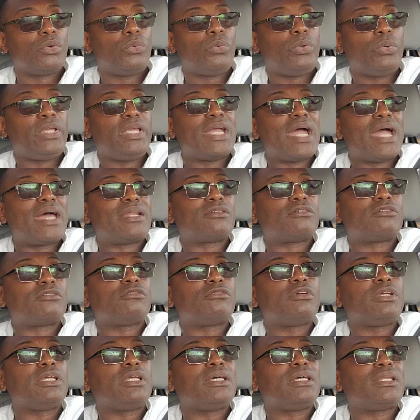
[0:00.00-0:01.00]
We got to
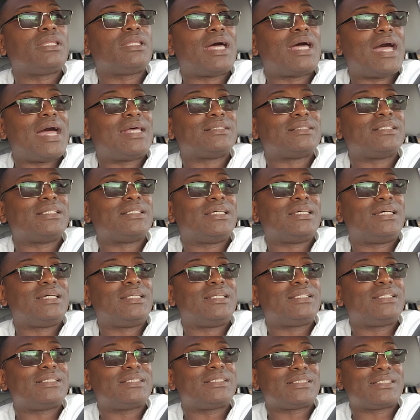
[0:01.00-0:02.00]
realize and
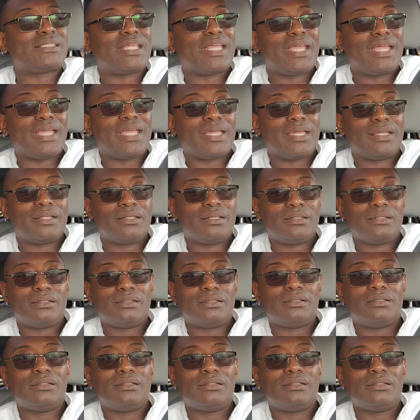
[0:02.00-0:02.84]
understand.